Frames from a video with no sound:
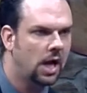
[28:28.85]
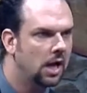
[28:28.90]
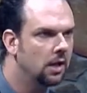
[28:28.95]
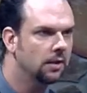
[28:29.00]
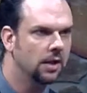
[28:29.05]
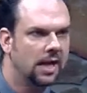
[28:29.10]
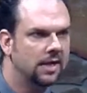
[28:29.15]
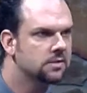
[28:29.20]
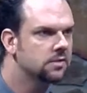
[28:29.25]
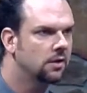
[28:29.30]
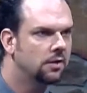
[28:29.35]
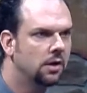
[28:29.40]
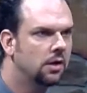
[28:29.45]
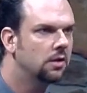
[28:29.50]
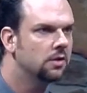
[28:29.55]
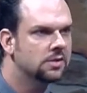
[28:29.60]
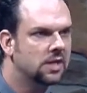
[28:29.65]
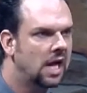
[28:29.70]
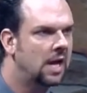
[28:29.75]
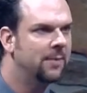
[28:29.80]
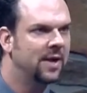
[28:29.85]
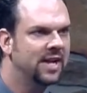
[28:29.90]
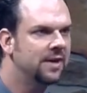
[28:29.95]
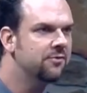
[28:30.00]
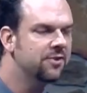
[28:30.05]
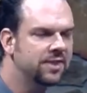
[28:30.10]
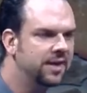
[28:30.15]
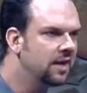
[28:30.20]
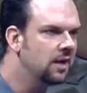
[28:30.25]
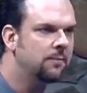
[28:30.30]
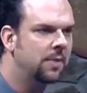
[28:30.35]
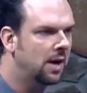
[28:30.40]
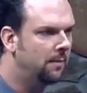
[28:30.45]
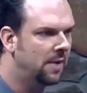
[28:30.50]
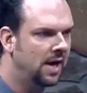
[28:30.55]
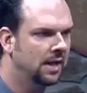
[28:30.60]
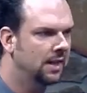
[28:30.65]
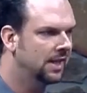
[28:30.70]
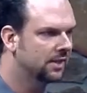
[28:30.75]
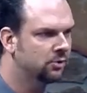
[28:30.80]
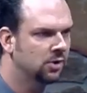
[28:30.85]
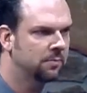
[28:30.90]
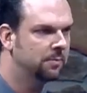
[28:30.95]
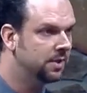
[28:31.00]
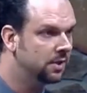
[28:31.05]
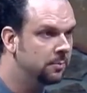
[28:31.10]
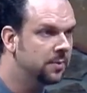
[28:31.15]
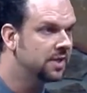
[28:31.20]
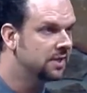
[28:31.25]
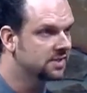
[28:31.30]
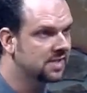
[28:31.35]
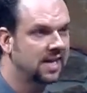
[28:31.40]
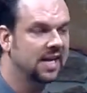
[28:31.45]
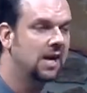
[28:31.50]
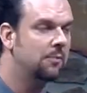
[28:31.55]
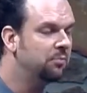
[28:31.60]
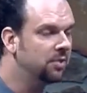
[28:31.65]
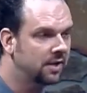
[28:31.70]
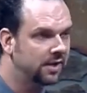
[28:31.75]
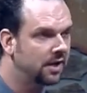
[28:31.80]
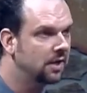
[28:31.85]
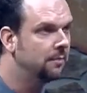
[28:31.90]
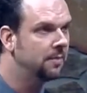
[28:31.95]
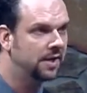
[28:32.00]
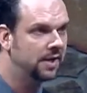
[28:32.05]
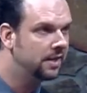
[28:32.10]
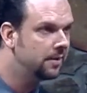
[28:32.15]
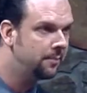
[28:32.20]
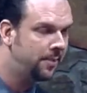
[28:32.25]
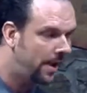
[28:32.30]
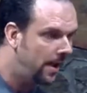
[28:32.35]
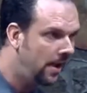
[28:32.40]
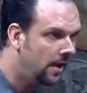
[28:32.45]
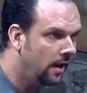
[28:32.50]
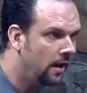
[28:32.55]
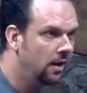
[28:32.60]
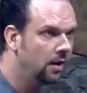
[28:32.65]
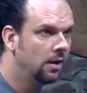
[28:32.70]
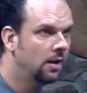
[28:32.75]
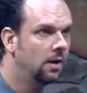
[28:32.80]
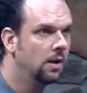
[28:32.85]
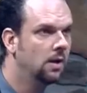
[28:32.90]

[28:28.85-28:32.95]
I have lights on all the time. I never think about my electric bill because I got plenty of money to pay it.